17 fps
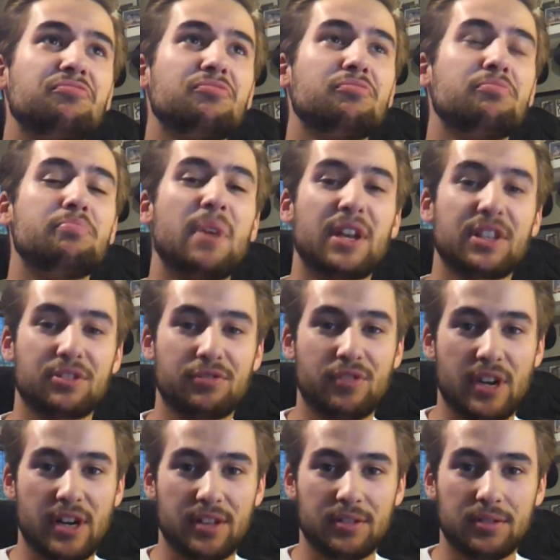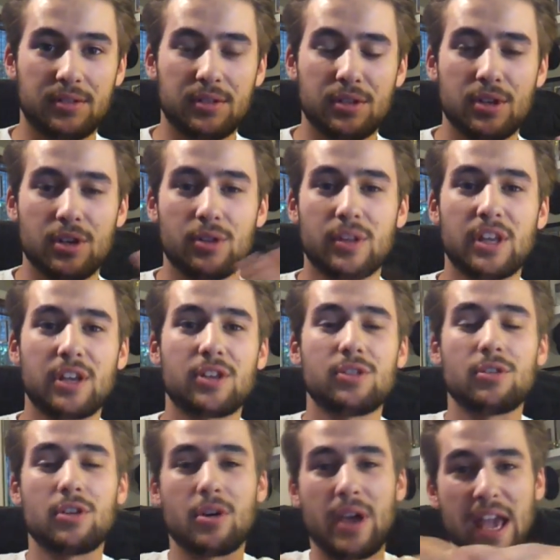best friends. You know, you
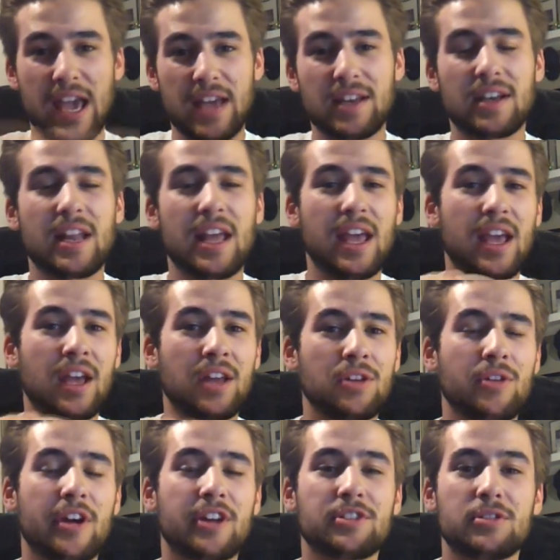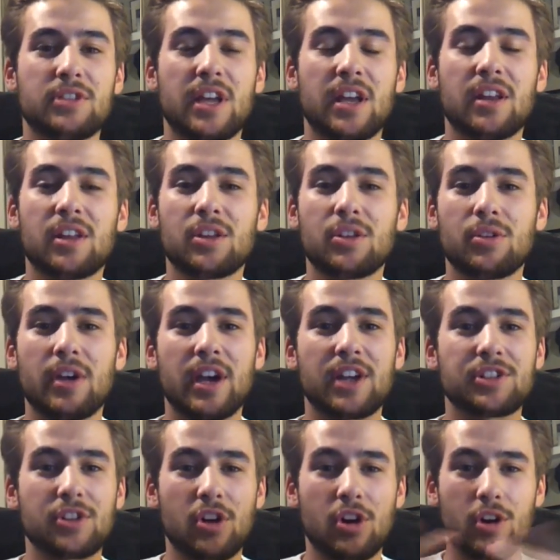go hand in hand, you guys are dating, you guys
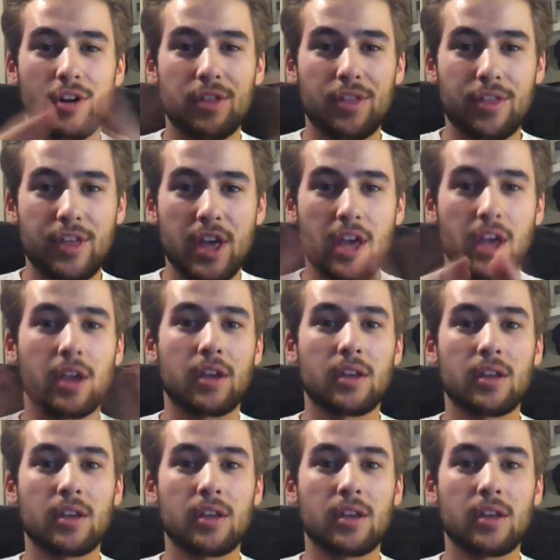are a thing.